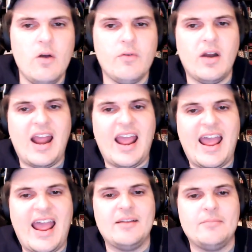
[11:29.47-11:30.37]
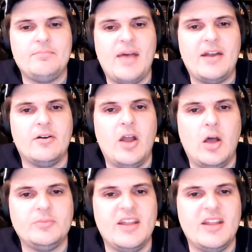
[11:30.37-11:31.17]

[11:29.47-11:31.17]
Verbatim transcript: over at BetterHelp.